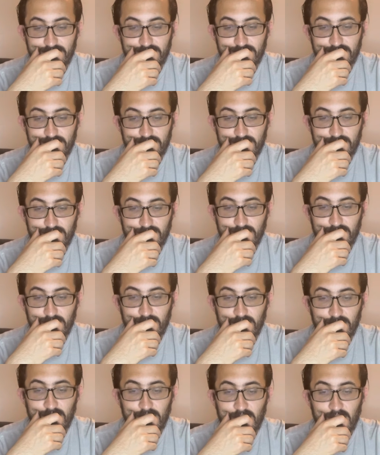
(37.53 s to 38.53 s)

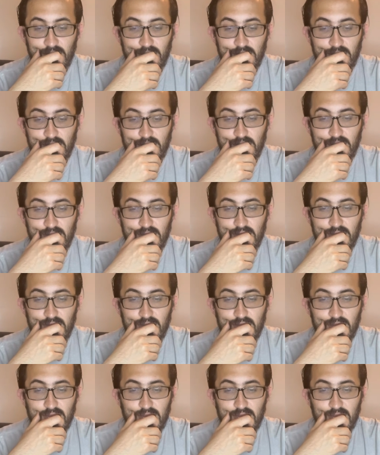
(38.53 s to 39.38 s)
(no one is talking)